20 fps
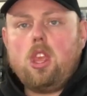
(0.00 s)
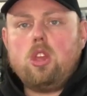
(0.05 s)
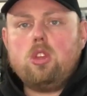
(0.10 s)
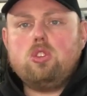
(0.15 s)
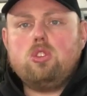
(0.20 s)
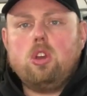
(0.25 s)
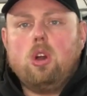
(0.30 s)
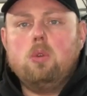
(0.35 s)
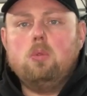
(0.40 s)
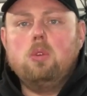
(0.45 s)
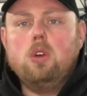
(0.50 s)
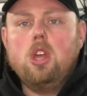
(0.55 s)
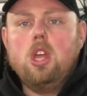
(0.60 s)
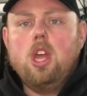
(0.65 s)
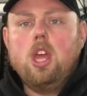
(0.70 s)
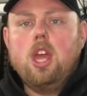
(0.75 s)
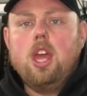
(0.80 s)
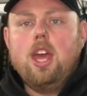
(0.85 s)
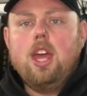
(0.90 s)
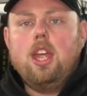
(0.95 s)
So
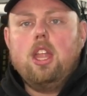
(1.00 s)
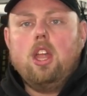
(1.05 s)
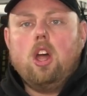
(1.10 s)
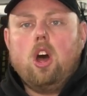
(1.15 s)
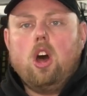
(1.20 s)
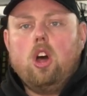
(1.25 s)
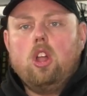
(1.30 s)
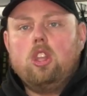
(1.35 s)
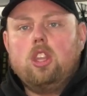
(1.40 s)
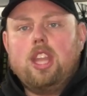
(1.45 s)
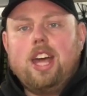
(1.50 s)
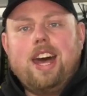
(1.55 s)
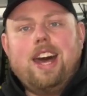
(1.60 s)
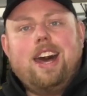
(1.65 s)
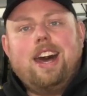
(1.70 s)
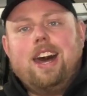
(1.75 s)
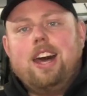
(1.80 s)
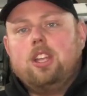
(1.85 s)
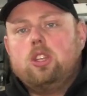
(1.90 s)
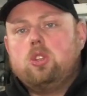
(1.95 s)
on
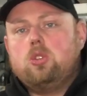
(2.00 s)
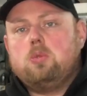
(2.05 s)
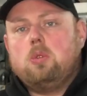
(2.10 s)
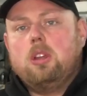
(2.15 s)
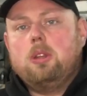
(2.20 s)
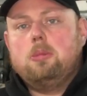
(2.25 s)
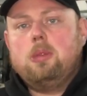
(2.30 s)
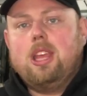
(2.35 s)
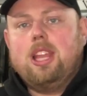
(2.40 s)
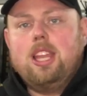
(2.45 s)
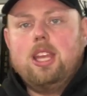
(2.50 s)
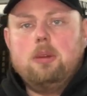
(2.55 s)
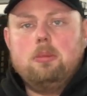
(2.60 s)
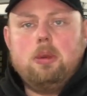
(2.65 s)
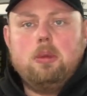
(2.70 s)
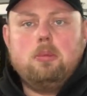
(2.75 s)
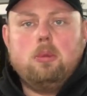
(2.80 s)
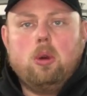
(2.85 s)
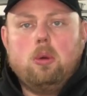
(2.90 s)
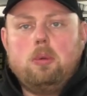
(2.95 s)
that, I just want to be a little
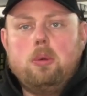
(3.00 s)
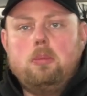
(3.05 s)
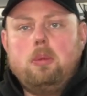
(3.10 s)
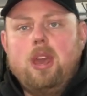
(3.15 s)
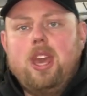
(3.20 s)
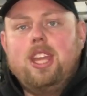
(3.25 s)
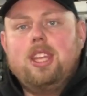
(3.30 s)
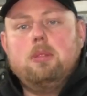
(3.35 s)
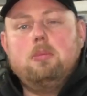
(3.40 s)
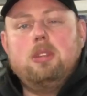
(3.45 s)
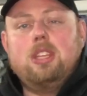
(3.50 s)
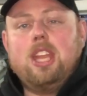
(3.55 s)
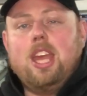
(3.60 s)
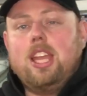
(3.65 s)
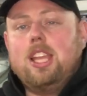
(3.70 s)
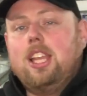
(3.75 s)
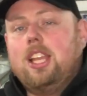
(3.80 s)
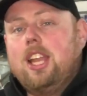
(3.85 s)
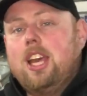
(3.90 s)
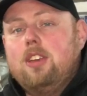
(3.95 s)
bit more prepared in my
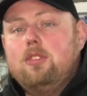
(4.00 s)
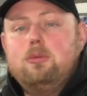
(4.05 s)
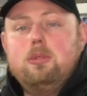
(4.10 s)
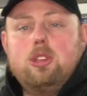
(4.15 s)
daily life.